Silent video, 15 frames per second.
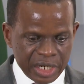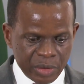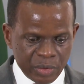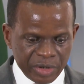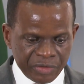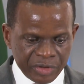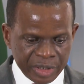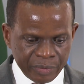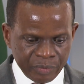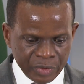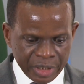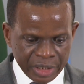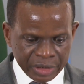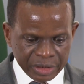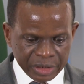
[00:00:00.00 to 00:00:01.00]

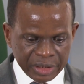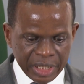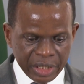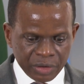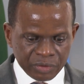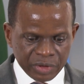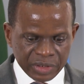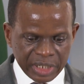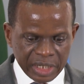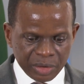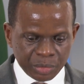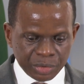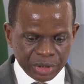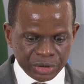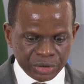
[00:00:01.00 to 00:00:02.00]
however, the day of the
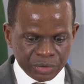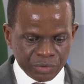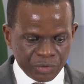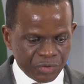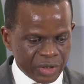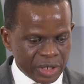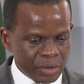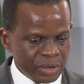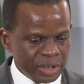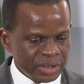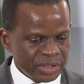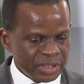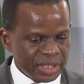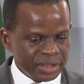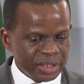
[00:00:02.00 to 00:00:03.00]
celebration fell on a
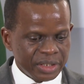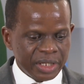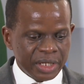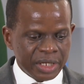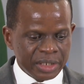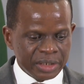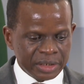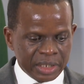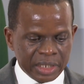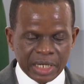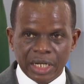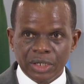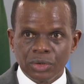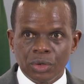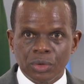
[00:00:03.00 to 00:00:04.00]
Saturday,
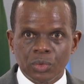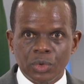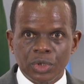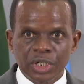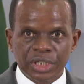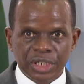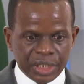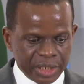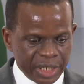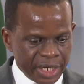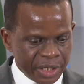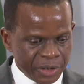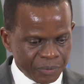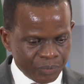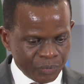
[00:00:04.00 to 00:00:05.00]
a non-working
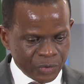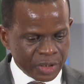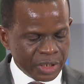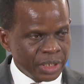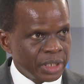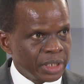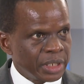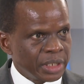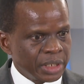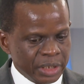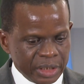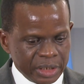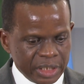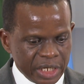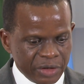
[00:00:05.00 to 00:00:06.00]
day.
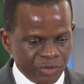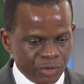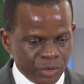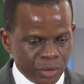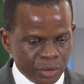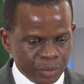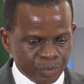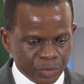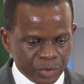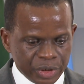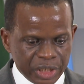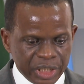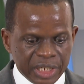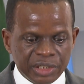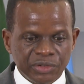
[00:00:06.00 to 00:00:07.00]
Therefore,
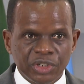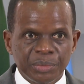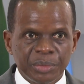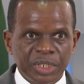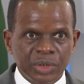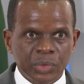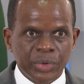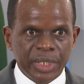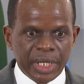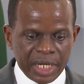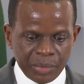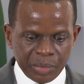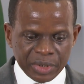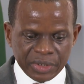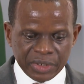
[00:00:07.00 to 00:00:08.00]
in agreement with
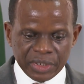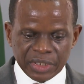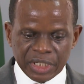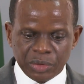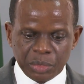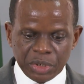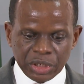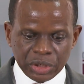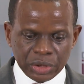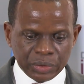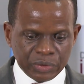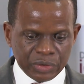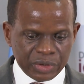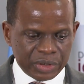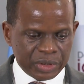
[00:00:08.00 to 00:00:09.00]
embassies and
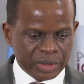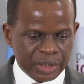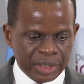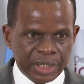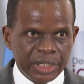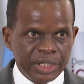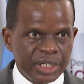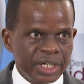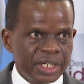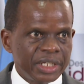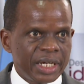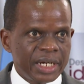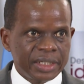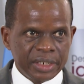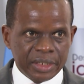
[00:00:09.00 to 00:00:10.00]
missions here
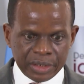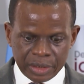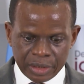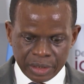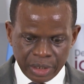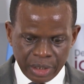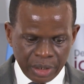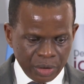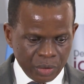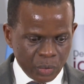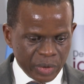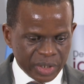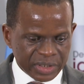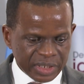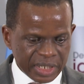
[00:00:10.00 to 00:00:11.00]
in Addis,
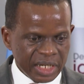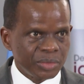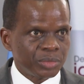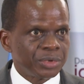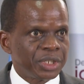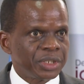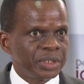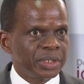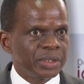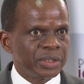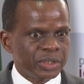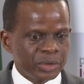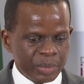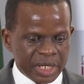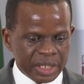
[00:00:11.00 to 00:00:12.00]
we are celebrating
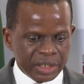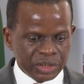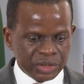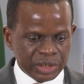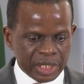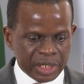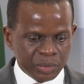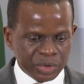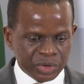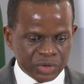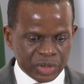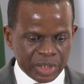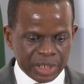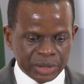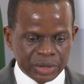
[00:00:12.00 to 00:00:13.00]
the Spanish Language
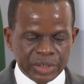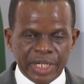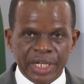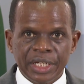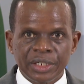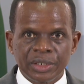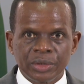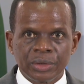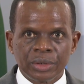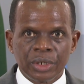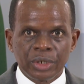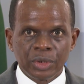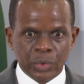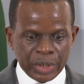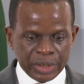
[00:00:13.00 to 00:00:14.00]
Day today,
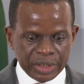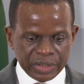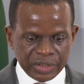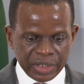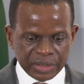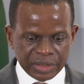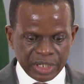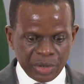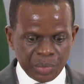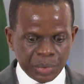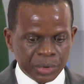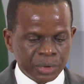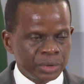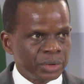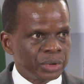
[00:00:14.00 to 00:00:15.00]
26th
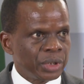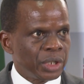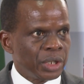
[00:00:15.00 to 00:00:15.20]
April,